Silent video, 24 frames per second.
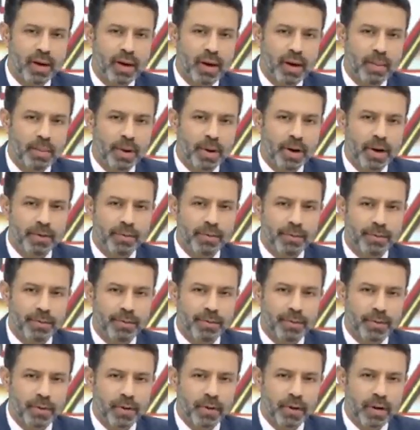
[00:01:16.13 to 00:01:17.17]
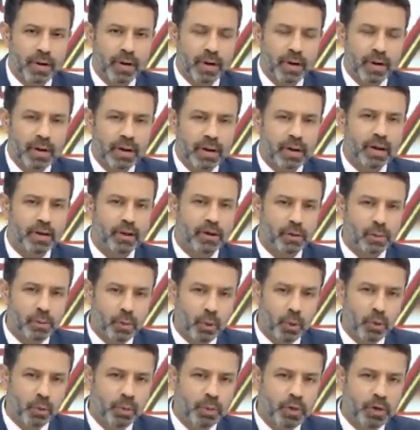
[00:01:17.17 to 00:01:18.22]
But if this
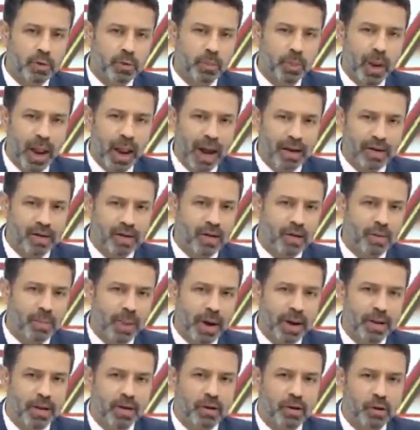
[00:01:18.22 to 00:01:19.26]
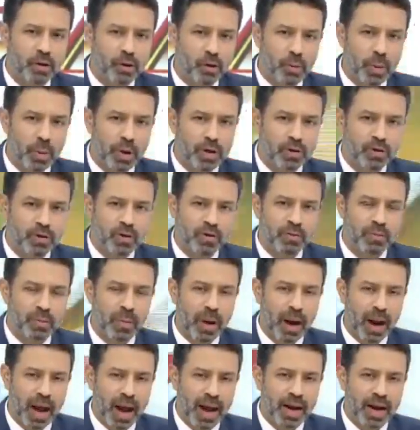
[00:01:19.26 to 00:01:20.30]
womb is blighted by the tumors of
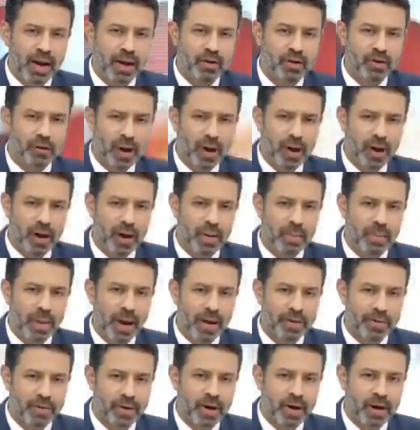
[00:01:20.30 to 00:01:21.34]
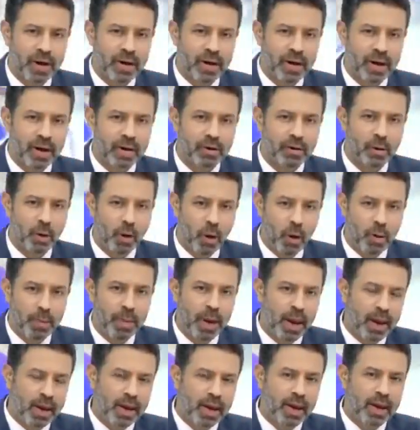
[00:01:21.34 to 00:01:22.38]
malign agenda masquerading as
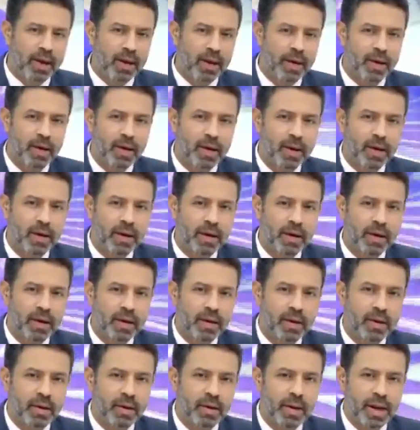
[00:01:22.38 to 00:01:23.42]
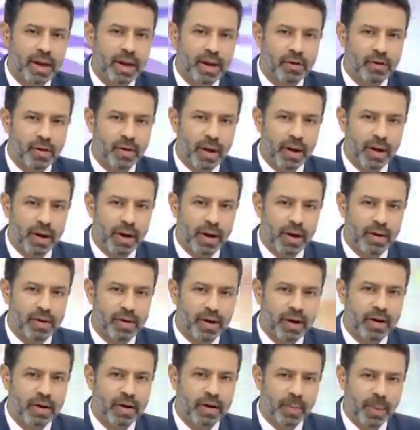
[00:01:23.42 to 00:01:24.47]
lawmaking,
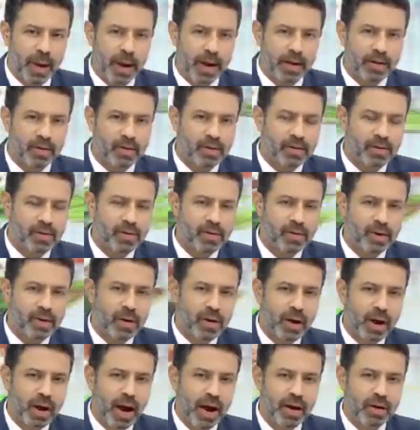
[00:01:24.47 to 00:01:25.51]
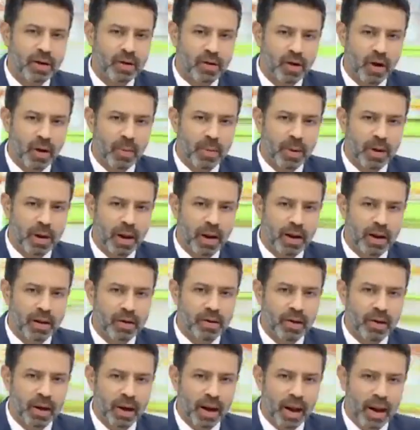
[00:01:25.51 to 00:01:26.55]
degenerating debates, and
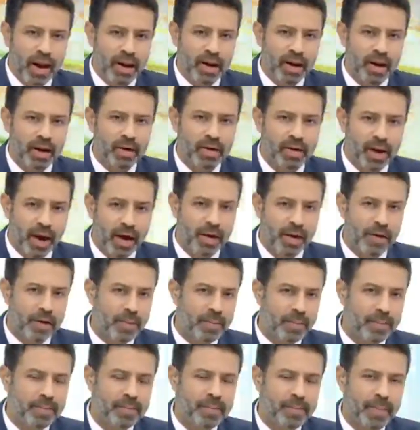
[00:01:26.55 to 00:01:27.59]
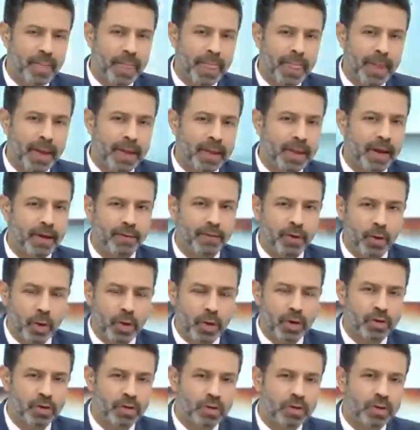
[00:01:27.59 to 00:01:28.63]
terminally declining decorum, then
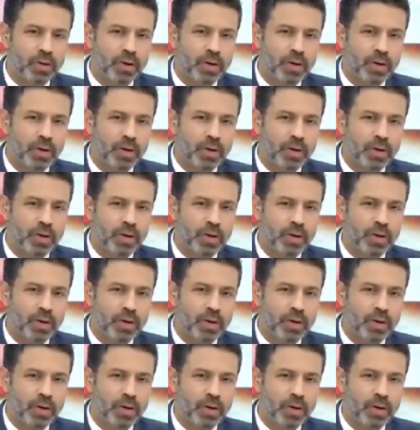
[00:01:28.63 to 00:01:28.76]
viewers,